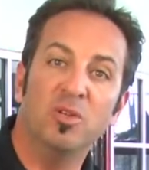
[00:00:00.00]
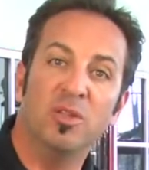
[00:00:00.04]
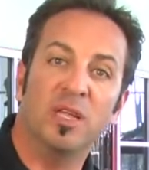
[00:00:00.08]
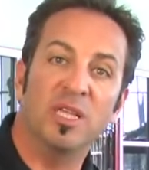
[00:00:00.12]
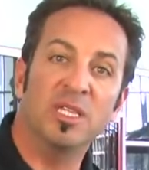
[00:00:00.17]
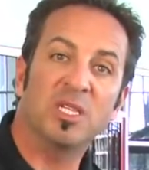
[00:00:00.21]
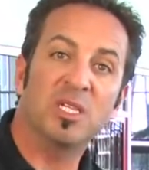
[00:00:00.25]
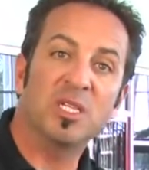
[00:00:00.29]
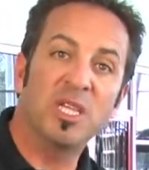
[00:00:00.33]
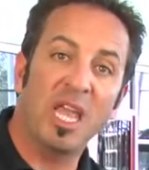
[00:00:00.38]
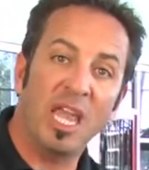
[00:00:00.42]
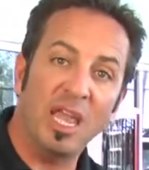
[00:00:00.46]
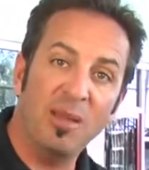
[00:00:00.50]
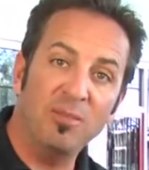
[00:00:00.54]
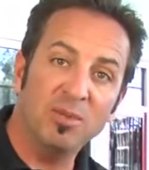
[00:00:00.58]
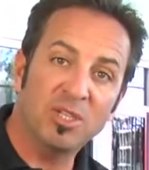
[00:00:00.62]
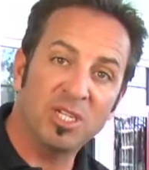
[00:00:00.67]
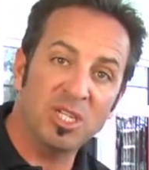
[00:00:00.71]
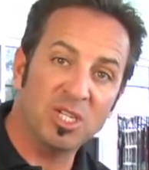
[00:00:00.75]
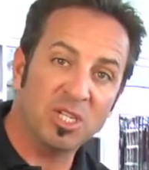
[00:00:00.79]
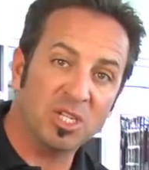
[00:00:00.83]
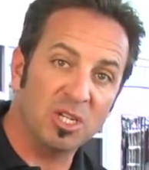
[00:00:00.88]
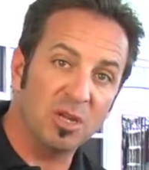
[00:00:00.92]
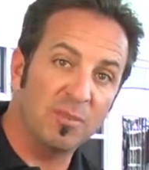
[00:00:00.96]
and do that same
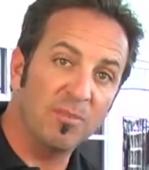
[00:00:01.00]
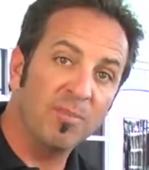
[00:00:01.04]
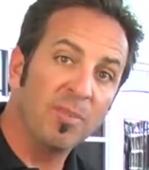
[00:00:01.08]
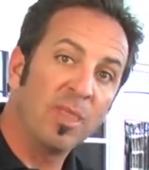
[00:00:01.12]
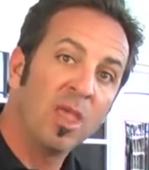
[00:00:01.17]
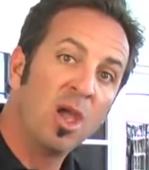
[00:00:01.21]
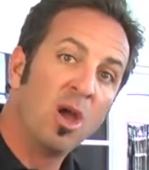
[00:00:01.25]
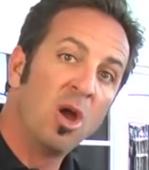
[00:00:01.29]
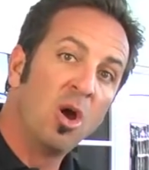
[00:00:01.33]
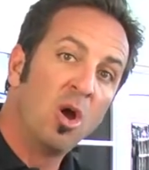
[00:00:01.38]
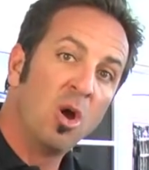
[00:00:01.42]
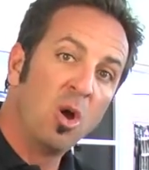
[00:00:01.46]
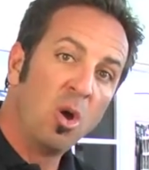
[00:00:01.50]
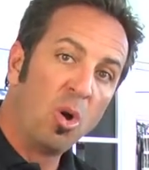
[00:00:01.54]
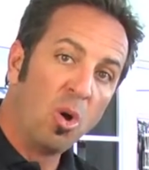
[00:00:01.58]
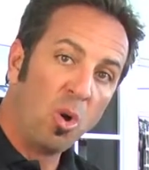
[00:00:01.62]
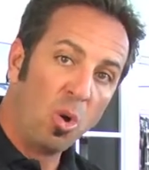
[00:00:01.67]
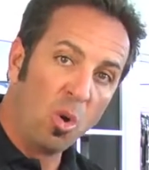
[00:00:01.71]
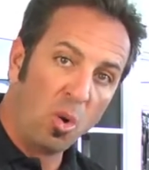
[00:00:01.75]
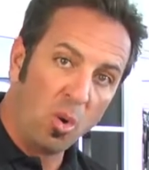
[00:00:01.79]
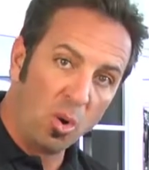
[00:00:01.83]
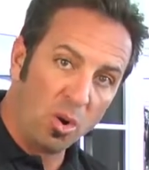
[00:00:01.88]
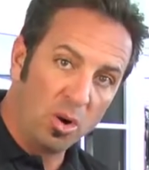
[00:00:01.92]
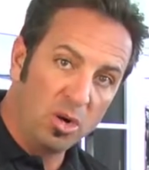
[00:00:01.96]
system,
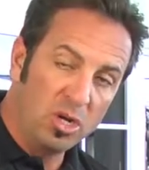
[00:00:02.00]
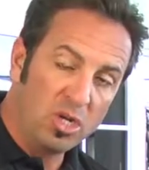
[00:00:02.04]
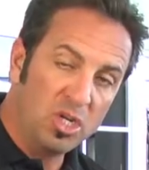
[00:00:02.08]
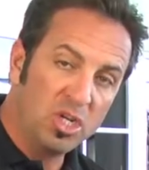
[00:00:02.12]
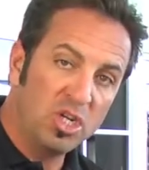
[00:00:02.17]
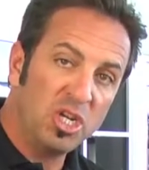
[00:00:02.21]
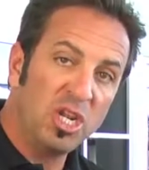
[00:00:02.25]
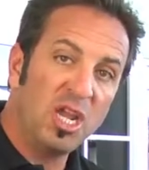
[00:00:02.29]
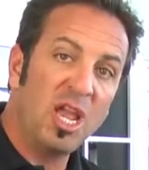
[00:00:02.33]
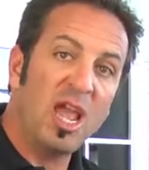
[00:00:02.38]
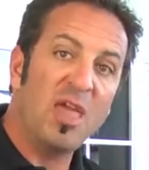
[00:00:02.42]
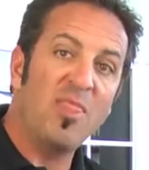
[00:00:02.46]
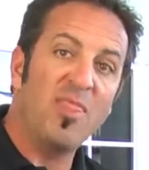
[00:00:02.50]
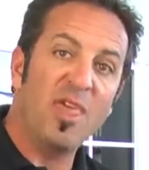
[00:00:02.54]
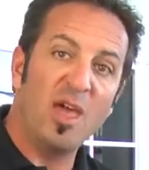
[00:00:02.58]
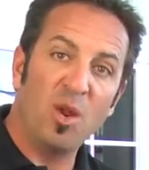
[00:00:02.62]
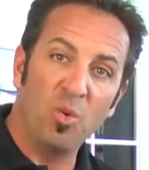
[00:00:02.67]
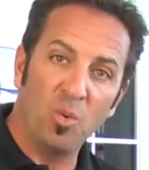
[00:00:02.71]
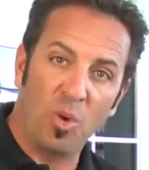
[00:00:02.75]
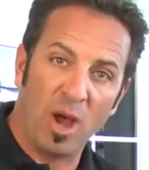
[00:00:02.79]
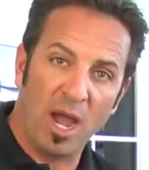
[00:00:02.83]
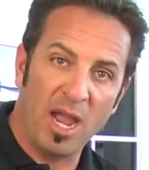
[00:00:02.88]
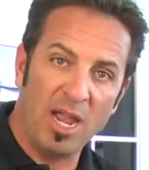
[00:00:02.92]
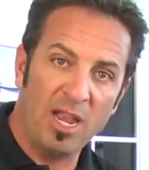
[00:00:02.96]
orange and
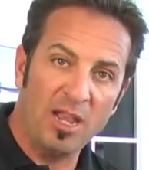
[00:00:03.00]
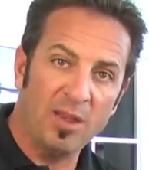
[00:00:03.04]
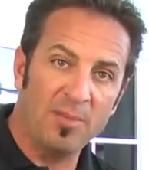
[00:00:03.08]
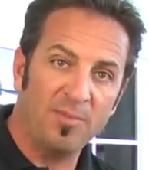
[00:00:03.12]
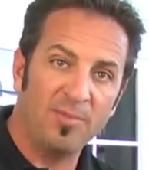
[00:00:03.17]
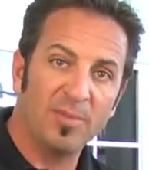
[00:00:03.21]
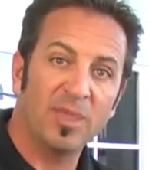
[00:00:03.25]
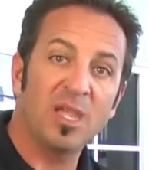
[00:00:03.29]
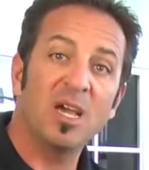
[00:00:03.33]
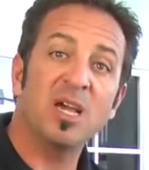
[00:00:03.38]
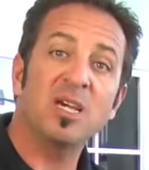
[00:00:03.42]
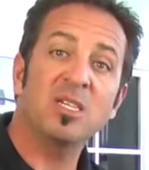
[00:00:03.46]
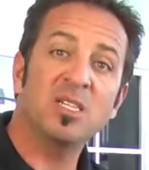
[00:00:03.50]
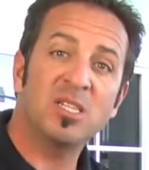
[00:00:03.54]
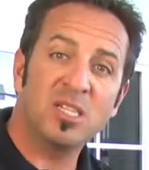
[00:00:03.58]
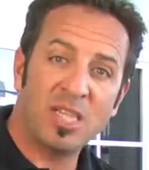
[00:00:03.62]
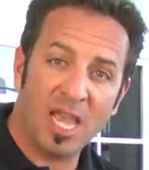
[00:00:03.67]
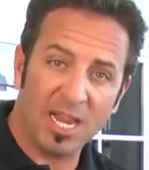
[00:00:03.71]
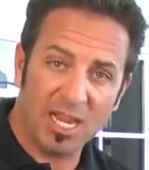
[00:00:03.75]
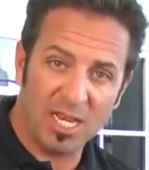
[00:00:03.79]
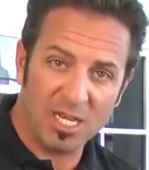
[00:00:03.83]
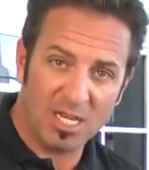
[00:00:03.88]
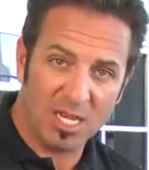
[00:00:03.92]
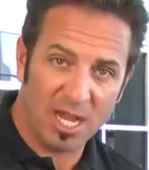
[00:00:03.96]
then white, a
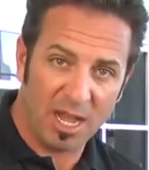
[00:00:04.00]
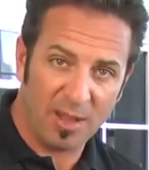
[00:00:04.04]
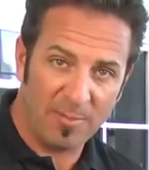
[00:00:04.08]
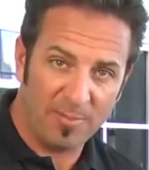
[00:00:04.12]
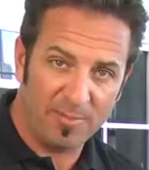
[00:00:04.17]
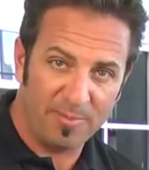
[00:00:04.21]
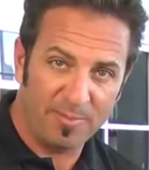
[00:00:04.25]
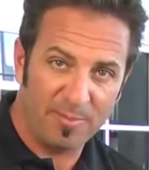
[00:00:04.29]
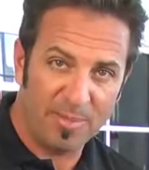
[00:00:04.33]
second time.